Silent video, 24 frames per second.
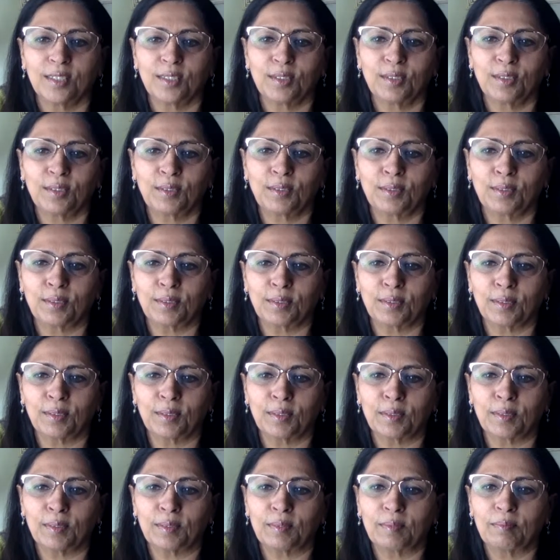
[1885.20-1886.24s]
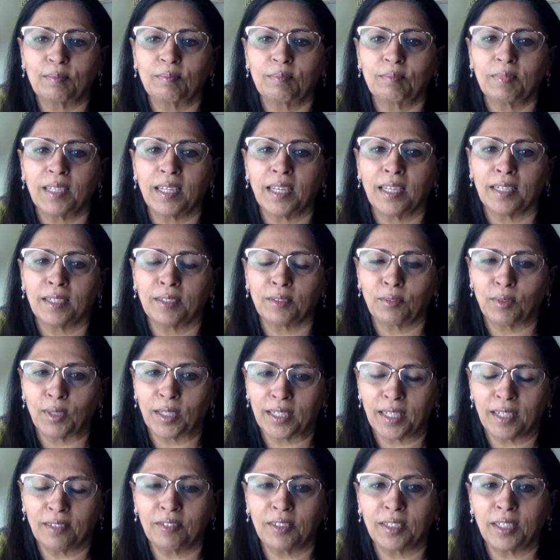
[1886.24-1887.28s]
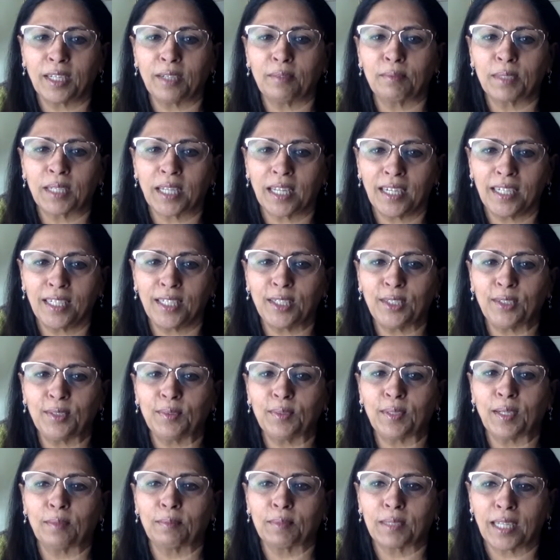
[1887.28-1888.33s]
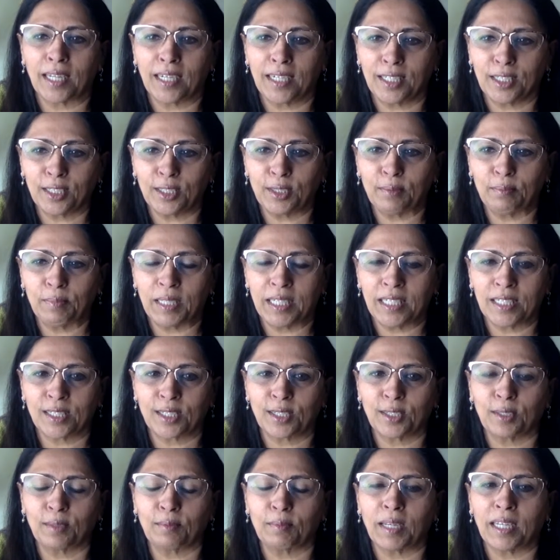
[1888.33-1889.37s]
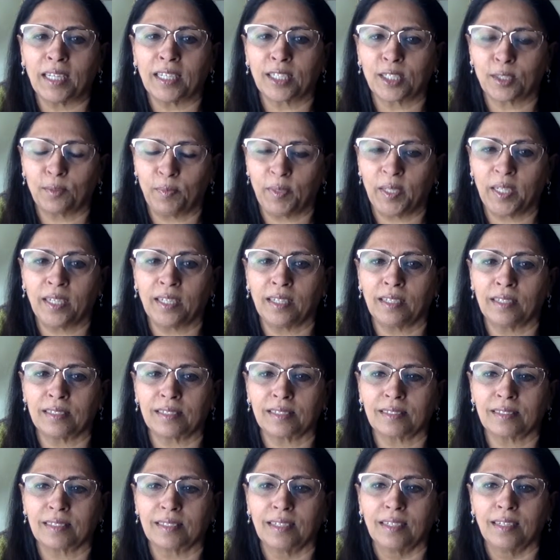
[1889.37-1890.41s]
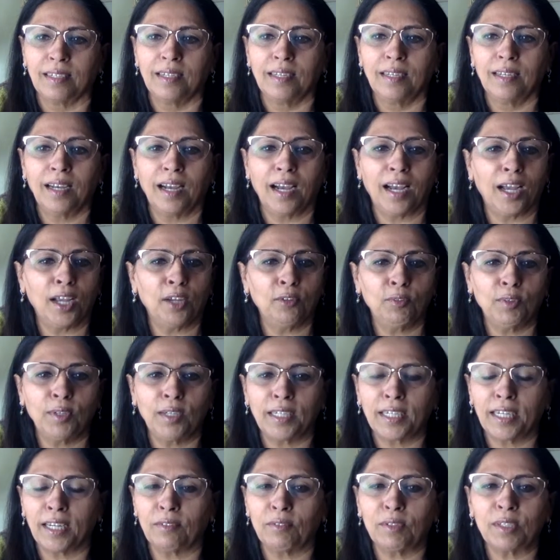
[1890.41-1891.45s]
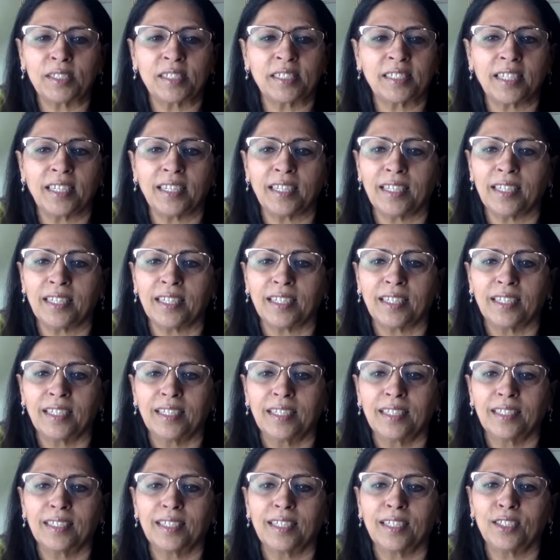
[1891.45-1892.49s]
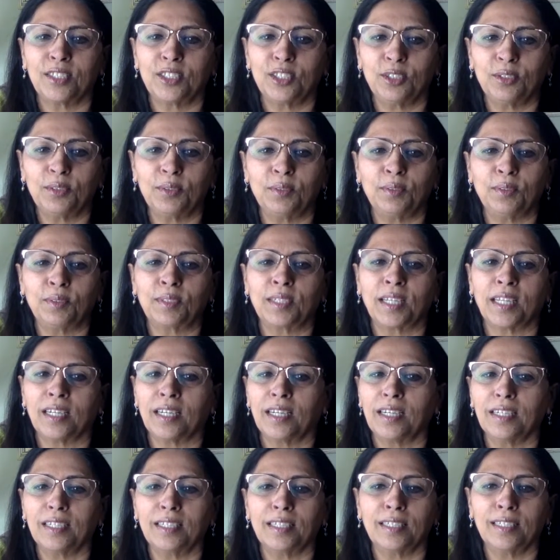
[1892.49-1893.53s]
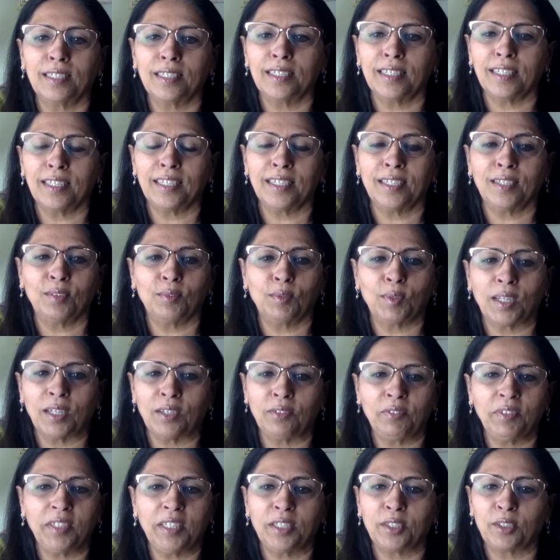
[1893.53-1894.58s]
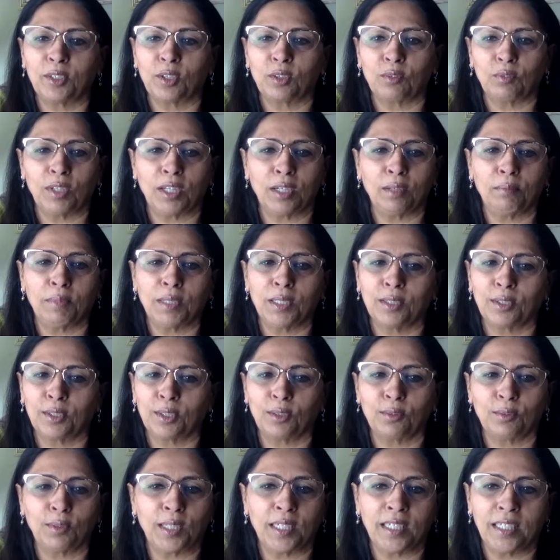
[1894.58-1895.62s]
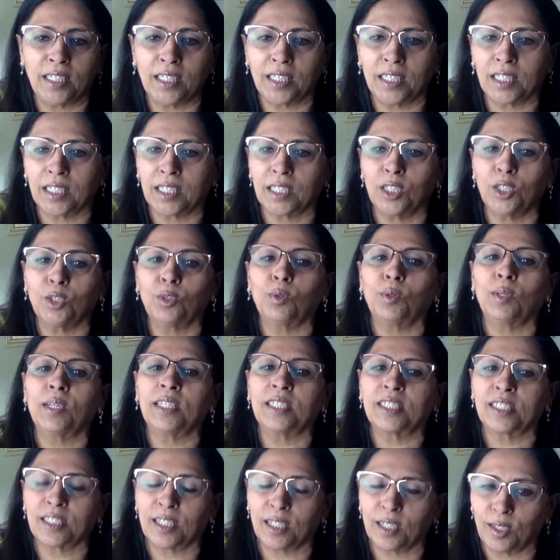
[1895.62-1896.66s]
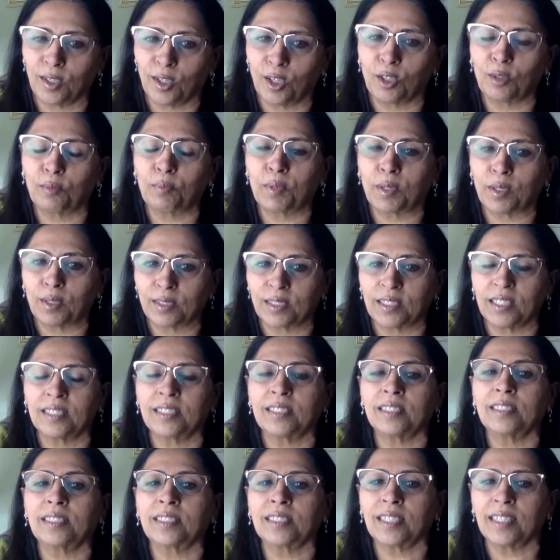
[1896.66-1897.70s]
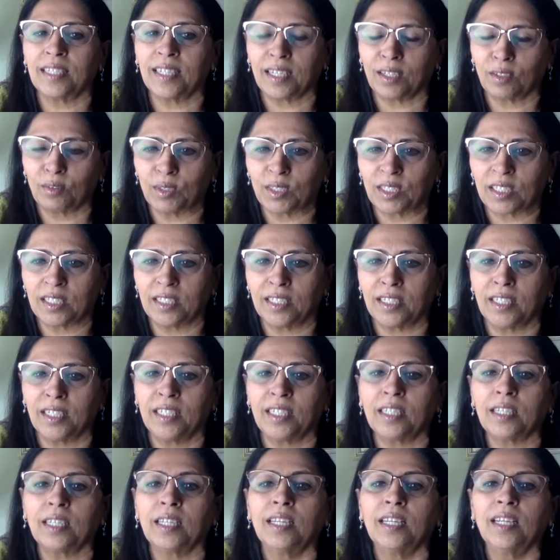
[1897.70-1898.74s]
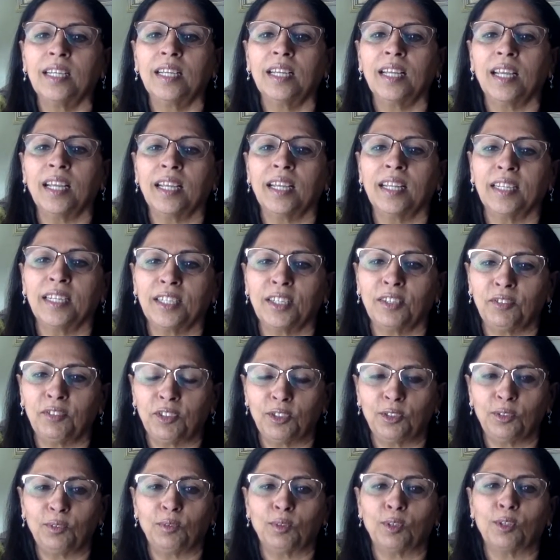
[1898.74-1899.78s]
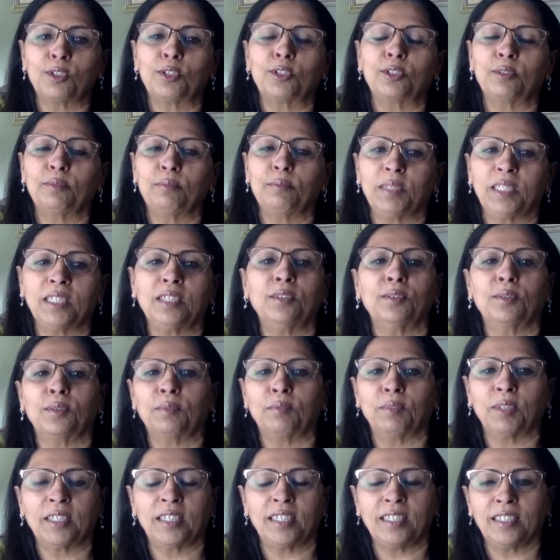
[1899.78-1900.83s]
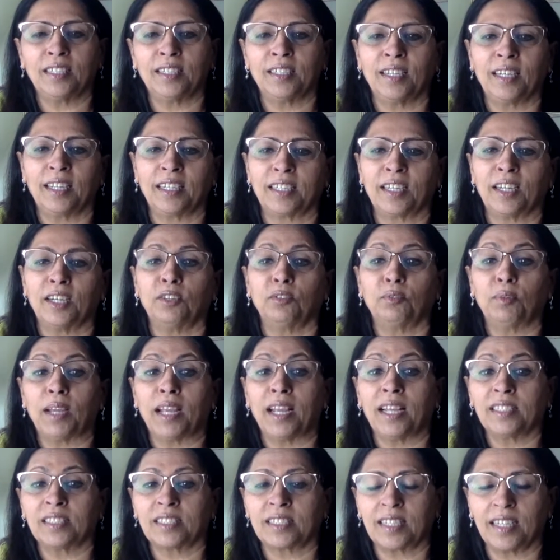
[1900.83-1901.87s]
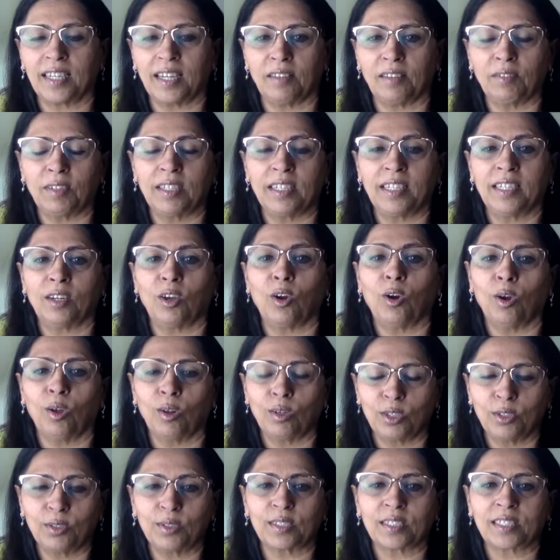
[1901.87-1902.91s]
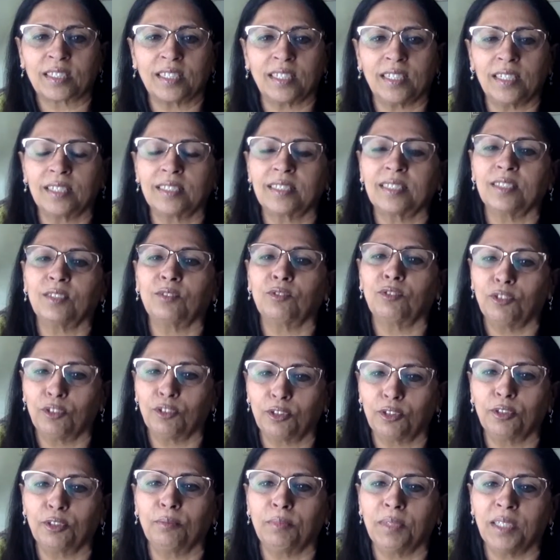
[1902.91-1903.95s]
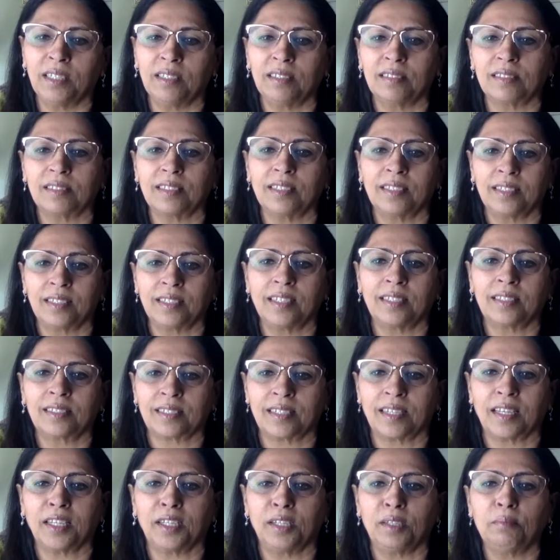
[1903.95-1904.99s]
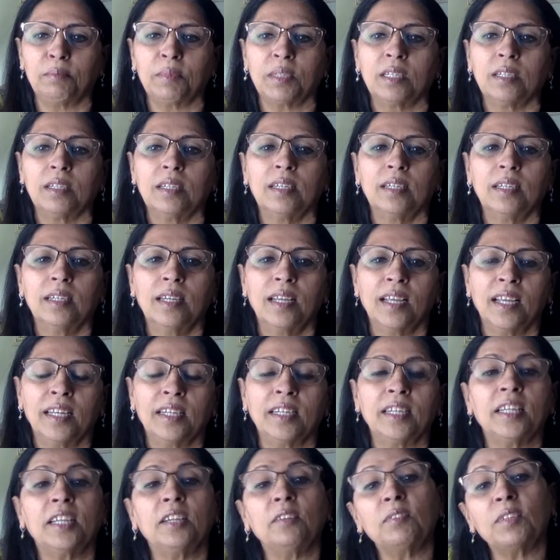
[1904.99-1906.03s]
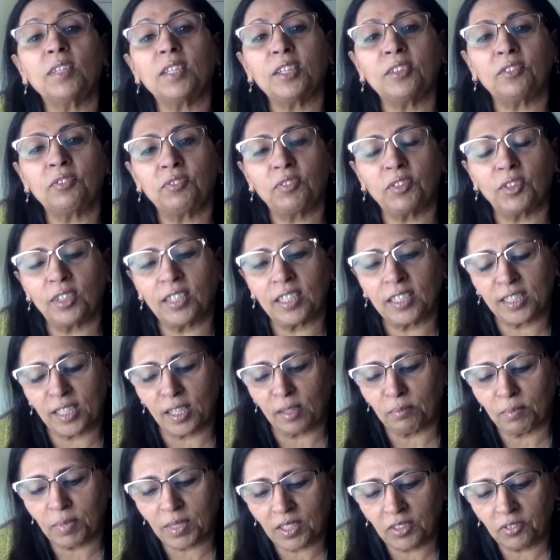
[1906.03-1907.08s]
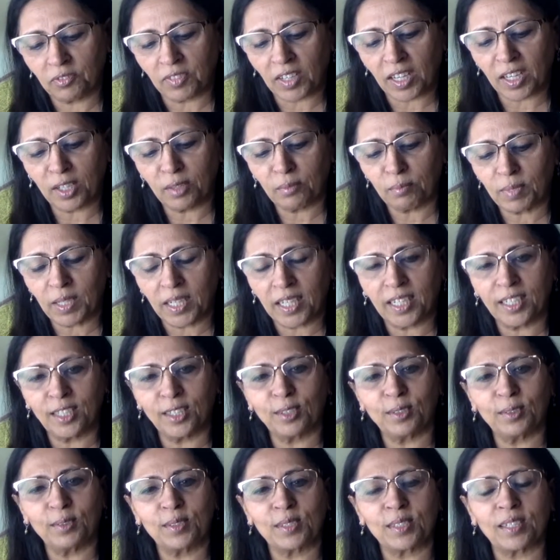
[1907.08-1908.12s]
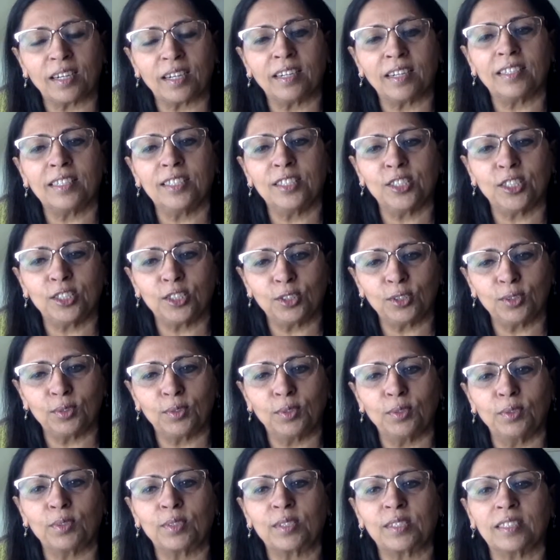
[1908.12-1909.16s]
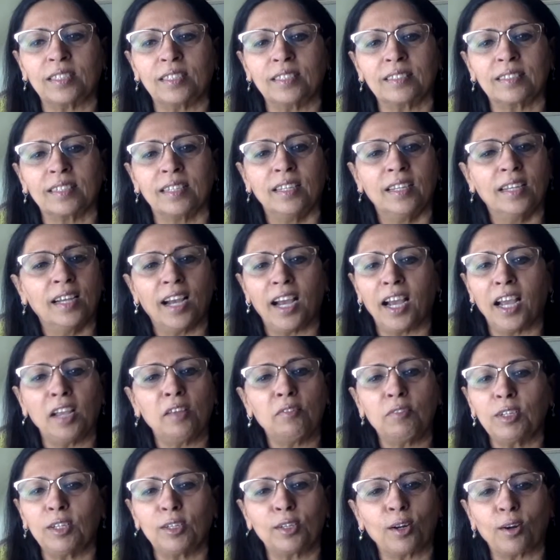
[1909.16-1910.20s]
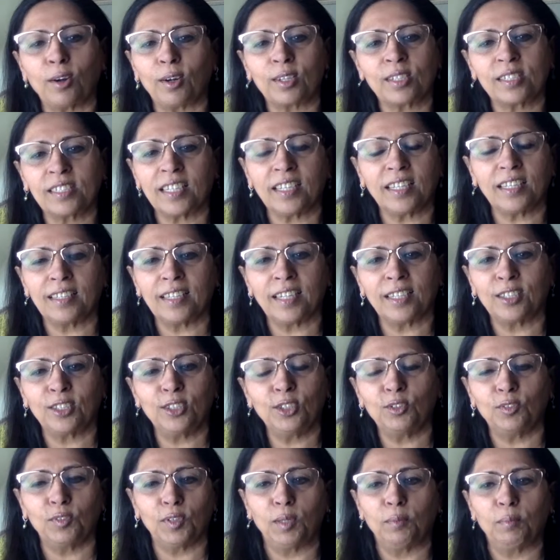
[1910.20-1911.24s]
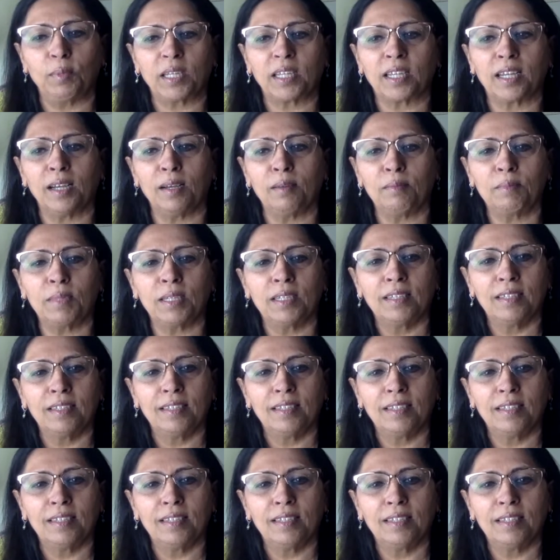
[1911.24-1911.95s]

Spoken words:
So, and whatever I'm telling you based on my experience. I will never say that you can learn in 1 week or 1 month or 1 year. No, it's a long process. It's a language learning. And if you want to be on very like advanced level in all your skills in 4 domains, it takes time. And even if, for example, if I am planning to start teaching you courses, I will not say that you will become